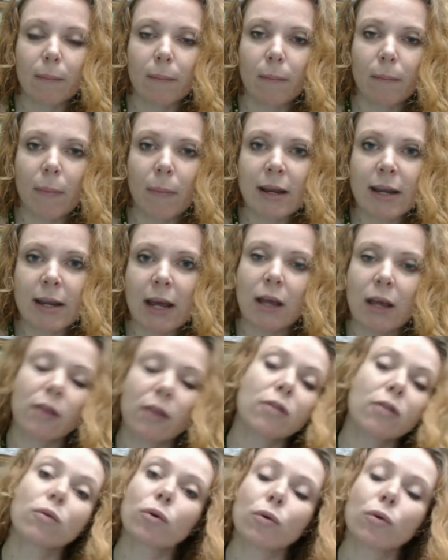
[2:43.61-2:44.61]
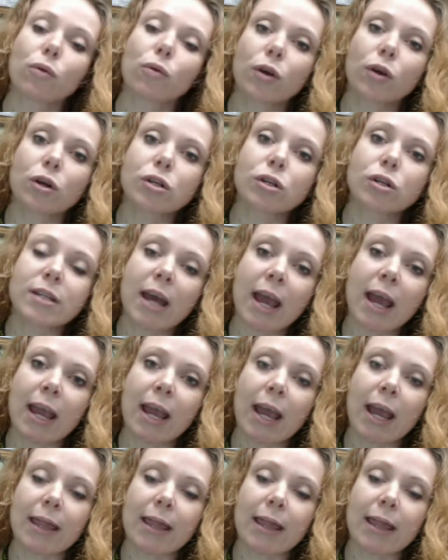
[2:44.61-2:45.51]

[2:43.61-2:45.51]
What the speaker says: Monday through Thursday.